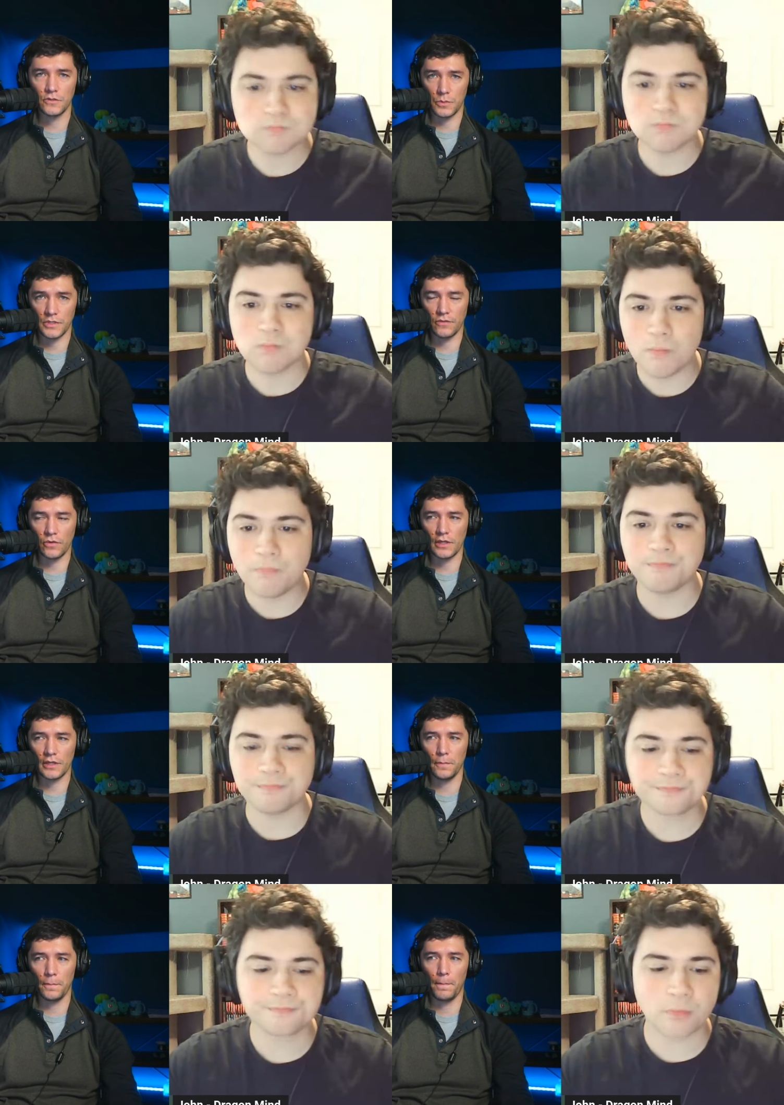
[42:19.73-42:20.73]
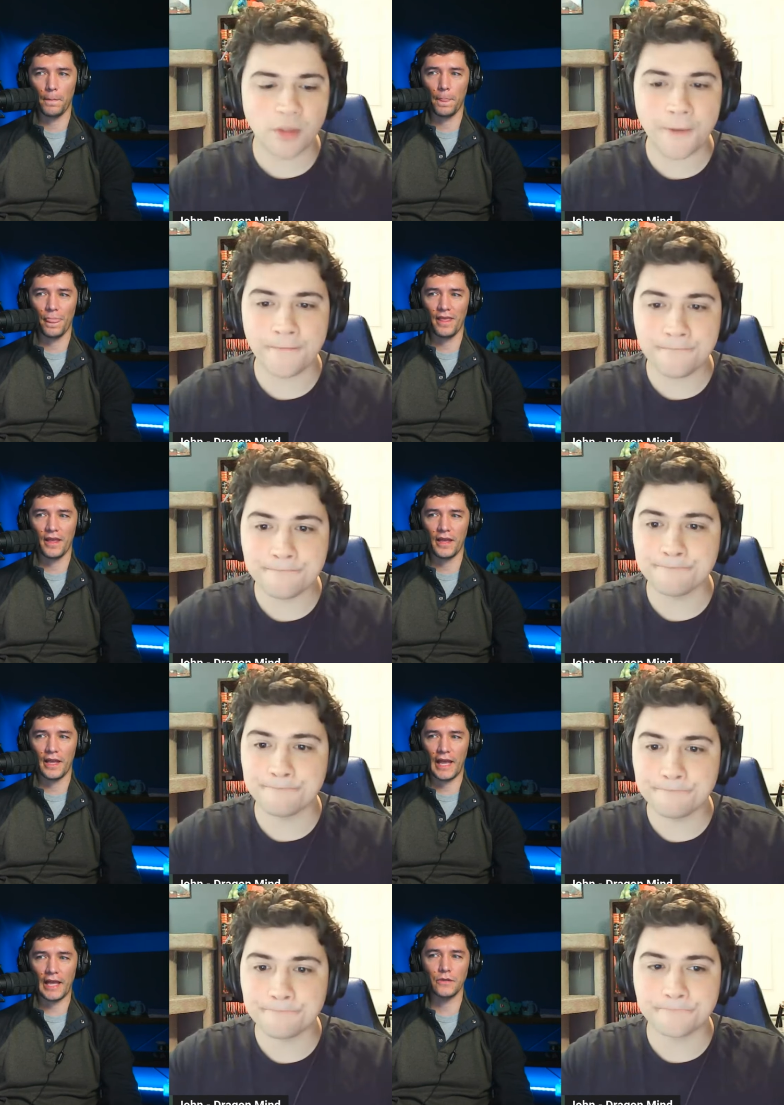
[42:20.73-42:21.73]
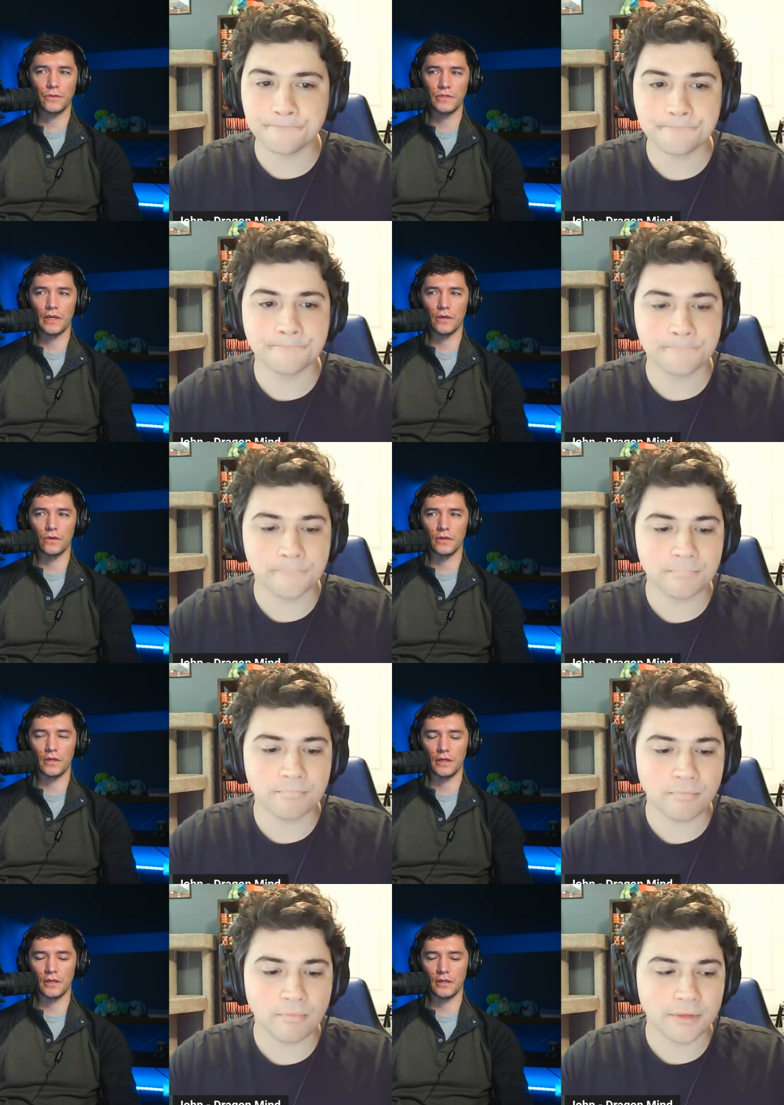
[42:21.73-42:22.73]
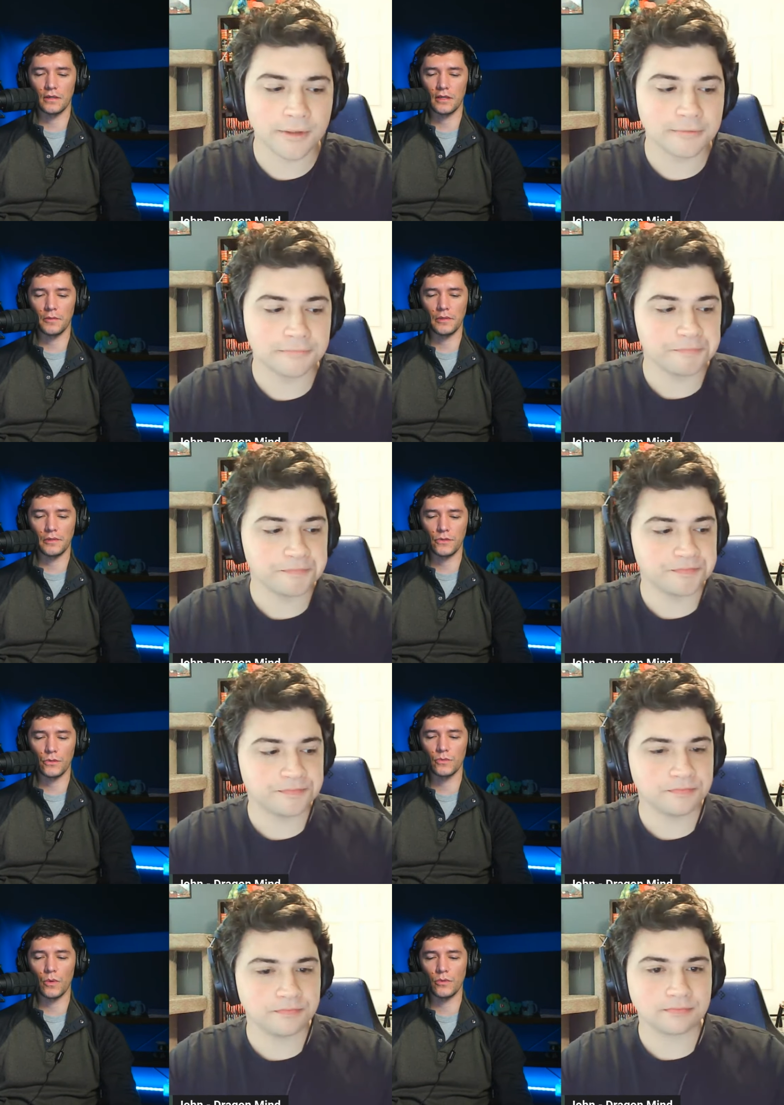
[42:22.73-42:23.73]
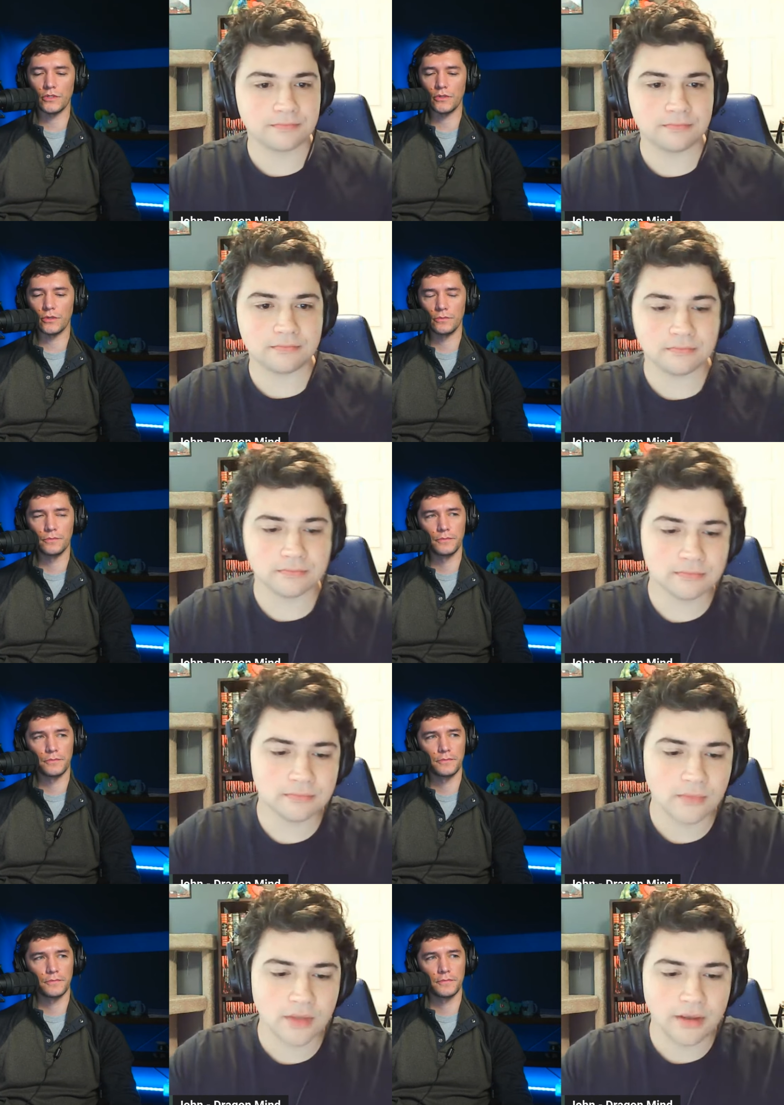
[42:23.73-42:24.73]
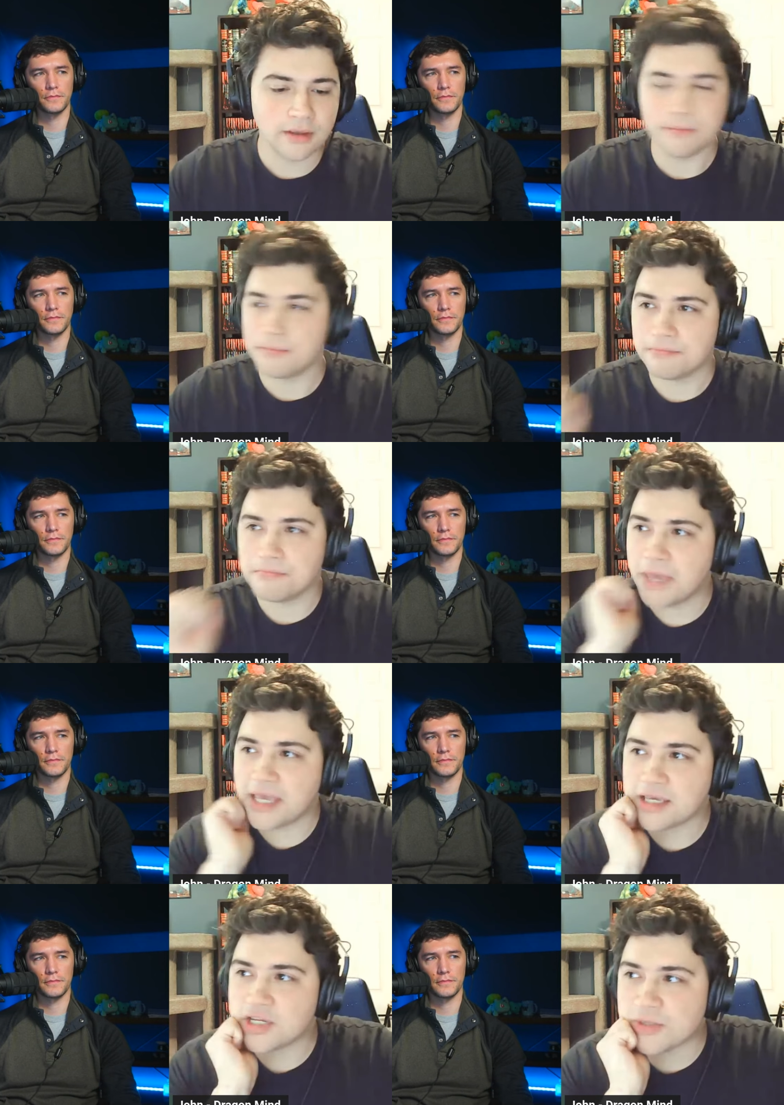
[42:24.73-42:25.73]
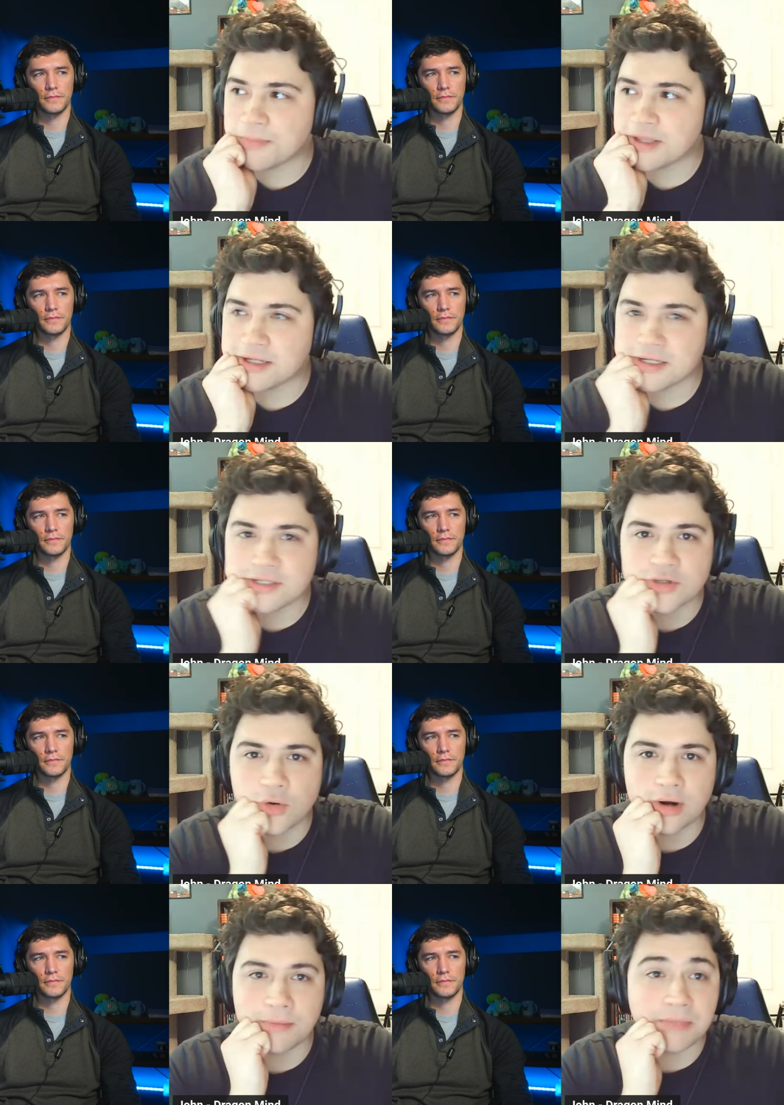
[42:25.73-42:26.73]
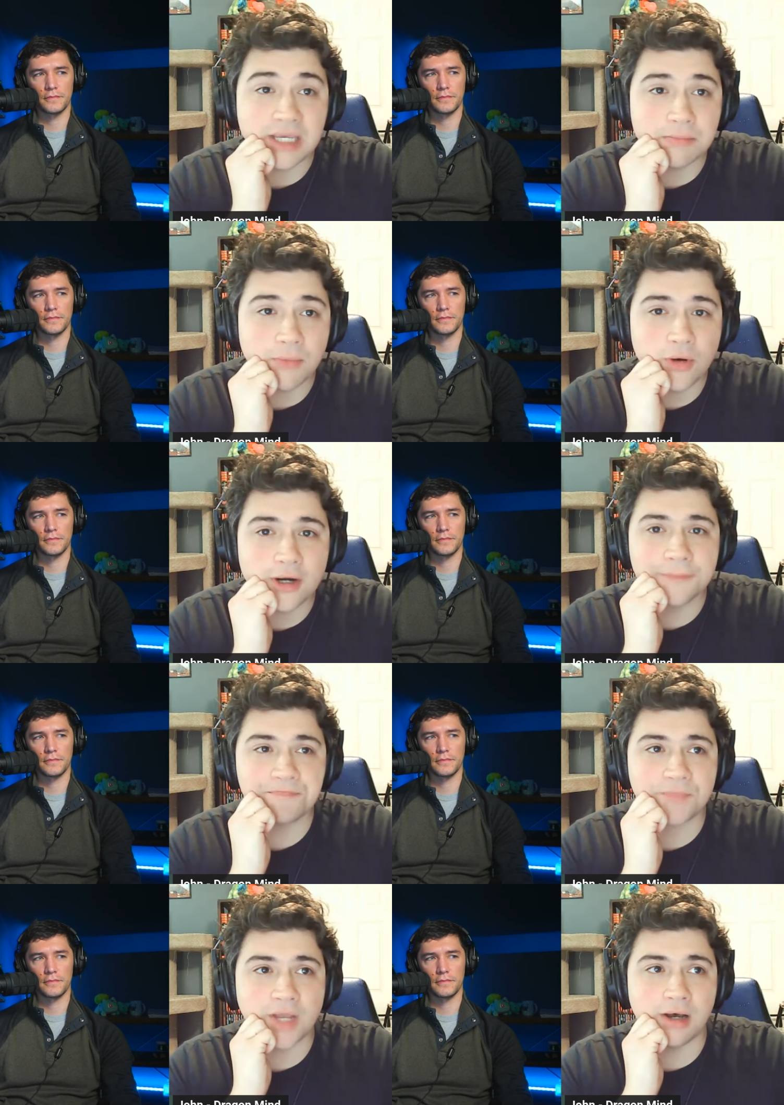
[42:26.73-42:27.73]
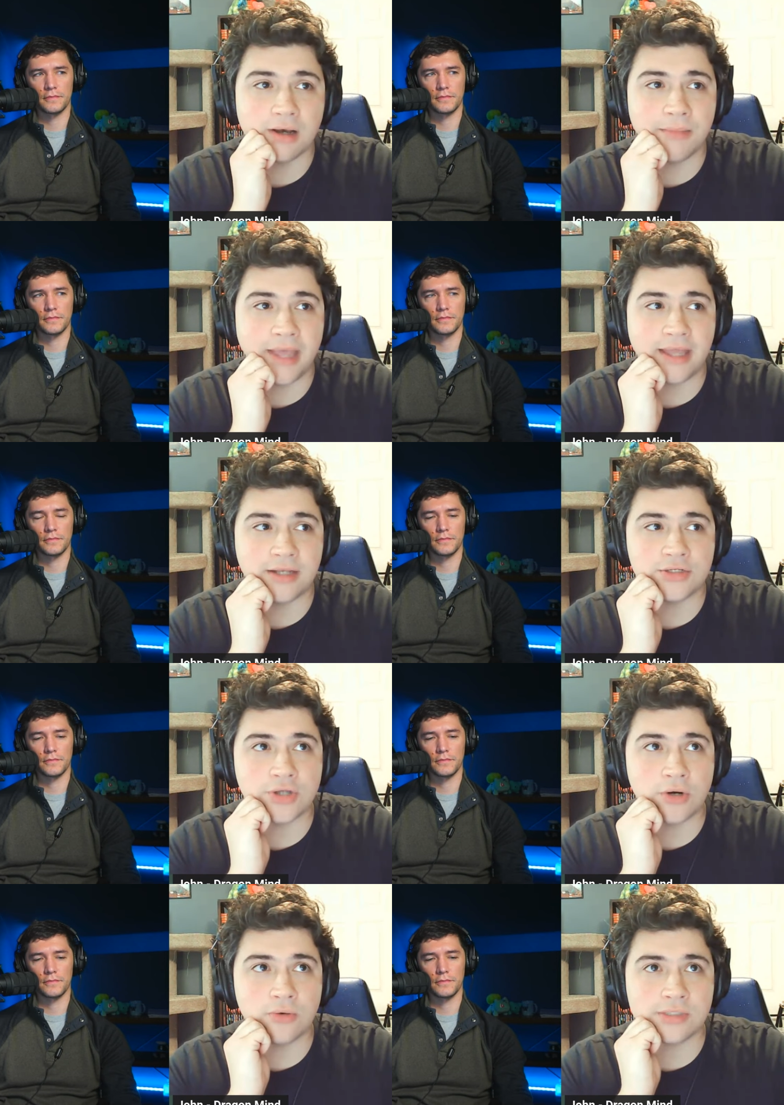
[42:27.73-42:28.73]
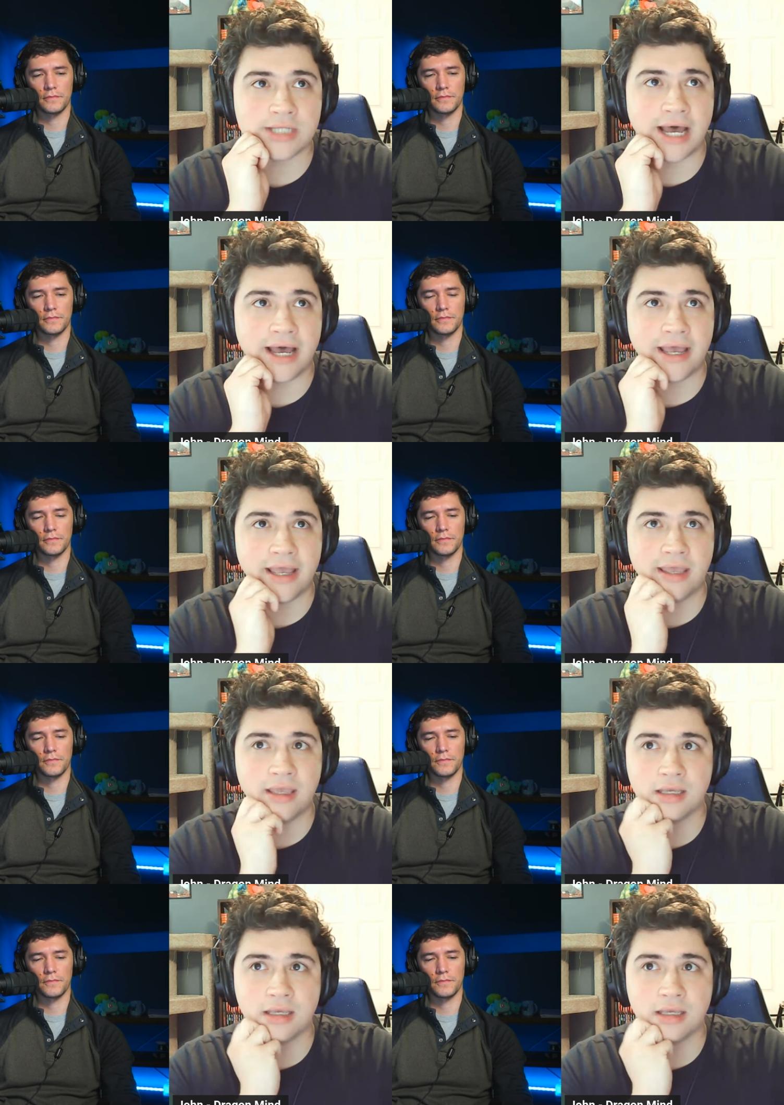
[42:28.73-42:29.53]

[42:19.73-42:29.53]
Speaker 1: specifically handles their uh, ability scores, what would you do?
Speaker 2: Make each ability score mean more um, and don't tie